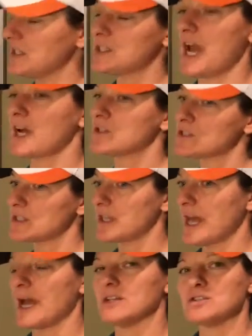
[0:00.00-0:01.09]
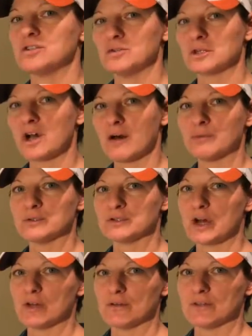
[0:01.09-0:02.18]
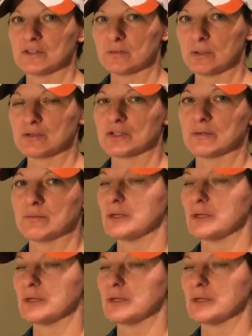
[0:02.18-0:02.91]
attach that to accomplish all of this motion.